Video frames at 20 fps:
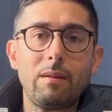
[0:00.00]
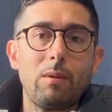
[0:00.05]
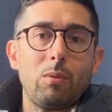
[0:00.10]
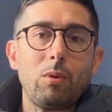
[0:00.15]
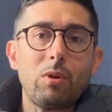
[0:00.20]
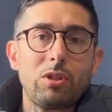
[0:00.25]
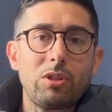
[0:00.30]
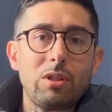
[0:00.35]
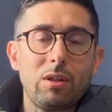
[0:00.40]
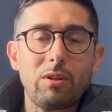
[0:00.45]

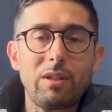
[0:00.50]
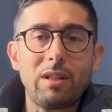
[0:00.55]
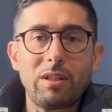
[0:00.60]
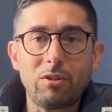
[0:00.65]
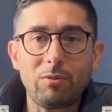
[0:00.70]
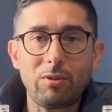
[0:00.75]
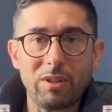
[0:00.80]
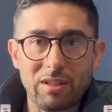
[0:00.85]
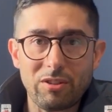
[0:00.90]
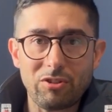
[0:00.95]
would still need
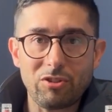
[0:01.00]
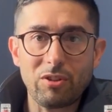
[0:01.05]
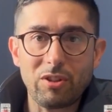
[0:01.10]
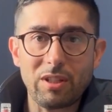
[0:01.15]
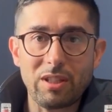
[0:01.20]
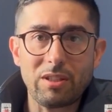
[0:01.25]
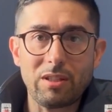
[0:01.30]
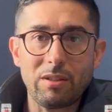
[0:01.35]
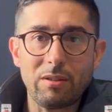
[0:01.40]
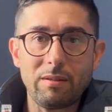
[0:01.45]
to be
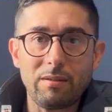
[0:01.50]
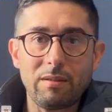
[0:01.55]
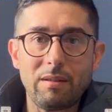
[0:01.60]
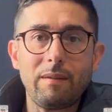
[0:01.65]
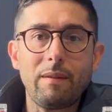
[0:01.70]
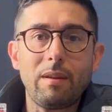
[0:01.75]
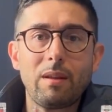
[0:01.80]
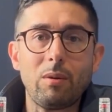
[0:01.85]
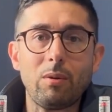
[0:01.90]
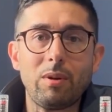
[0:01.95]
insulated
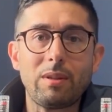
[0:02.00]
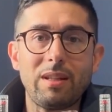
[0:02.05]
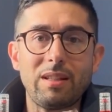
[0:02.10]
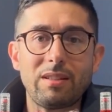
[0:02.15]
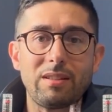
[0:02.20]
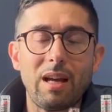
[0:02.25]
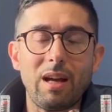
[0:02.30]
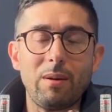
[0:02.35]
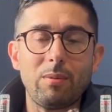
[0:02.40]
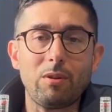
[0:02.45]
with this
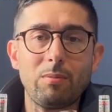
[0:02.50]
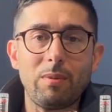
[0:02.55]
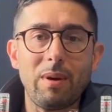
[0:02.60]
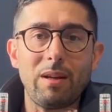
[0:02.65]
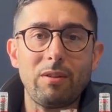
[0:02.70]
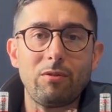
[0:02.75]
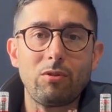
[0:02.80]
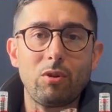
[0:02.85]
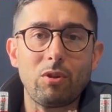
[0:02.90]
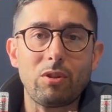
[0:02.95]
type of
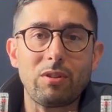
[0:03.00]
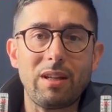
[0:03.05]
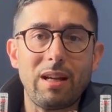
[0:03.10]
manifold,